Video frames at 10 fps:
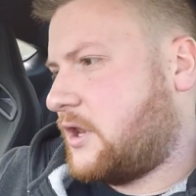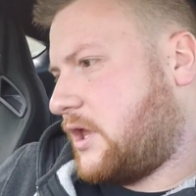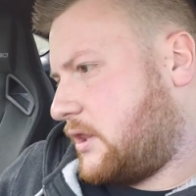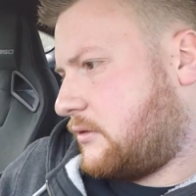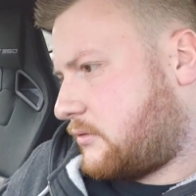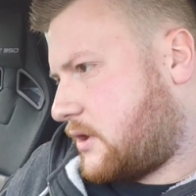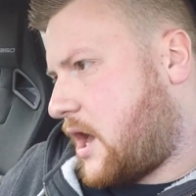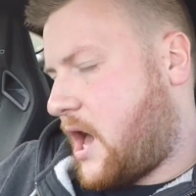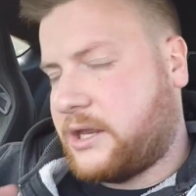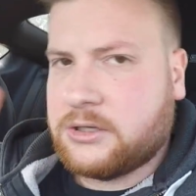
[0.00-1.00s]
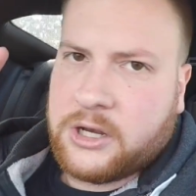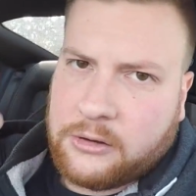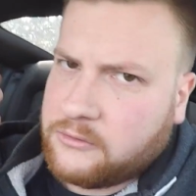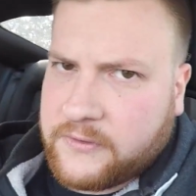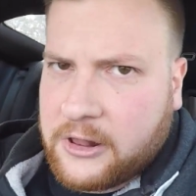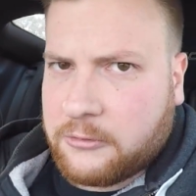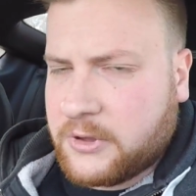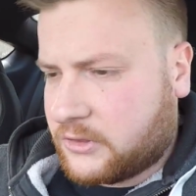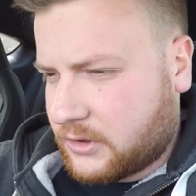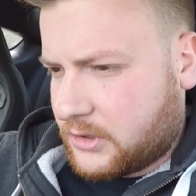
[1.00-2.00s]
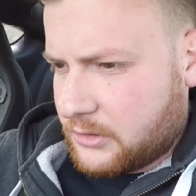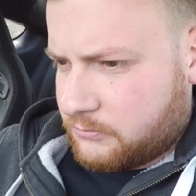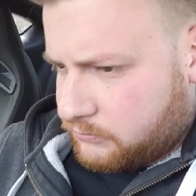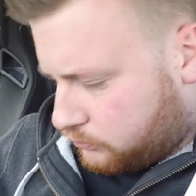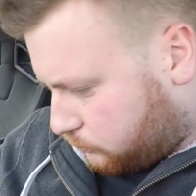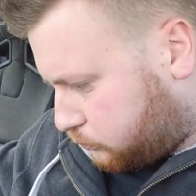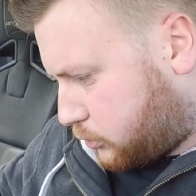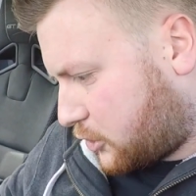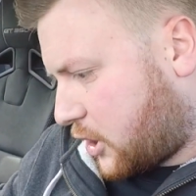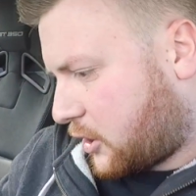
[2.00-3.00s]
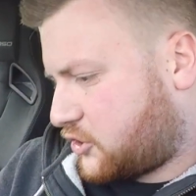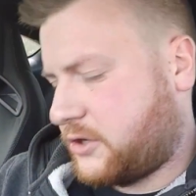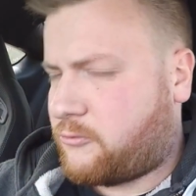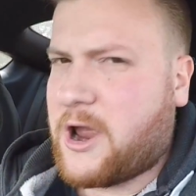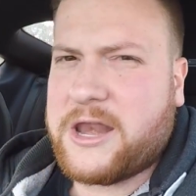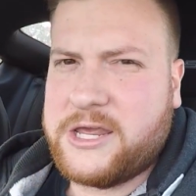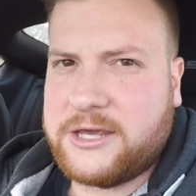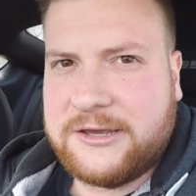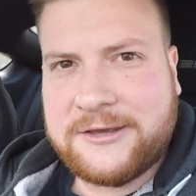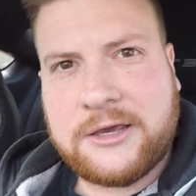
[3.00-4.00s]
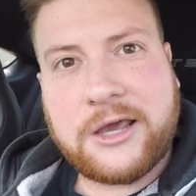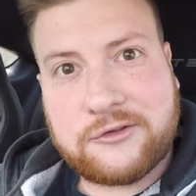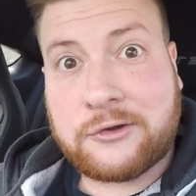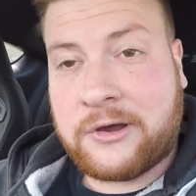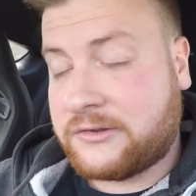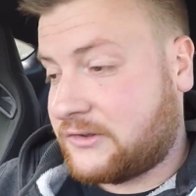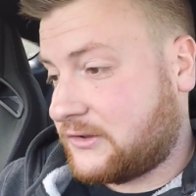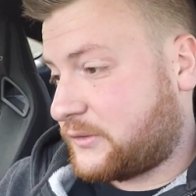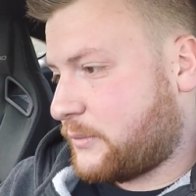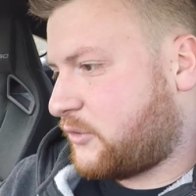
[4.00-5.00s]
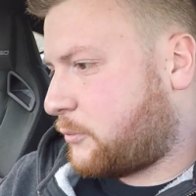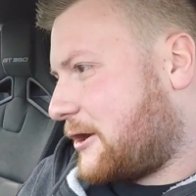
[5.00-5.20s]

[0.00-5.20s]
it in the development, the production ready exhaust systems.